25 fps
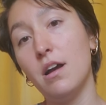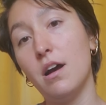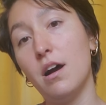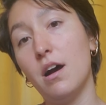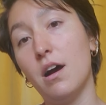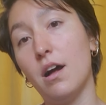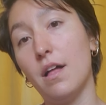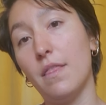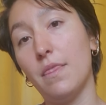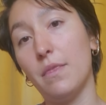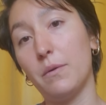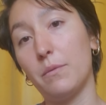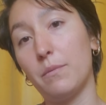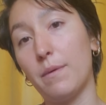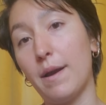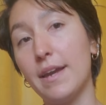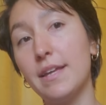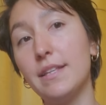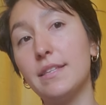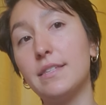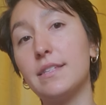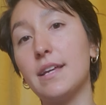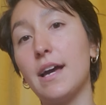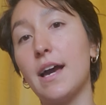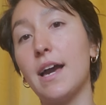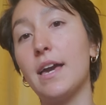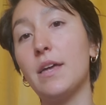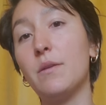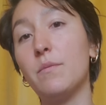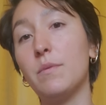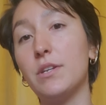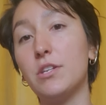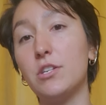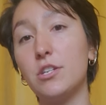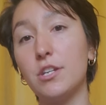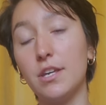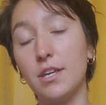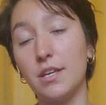on the right side,
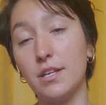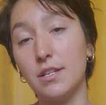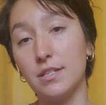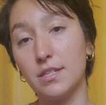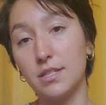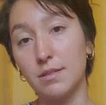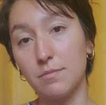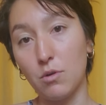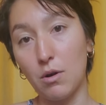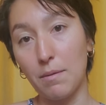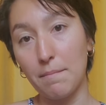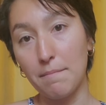which is the more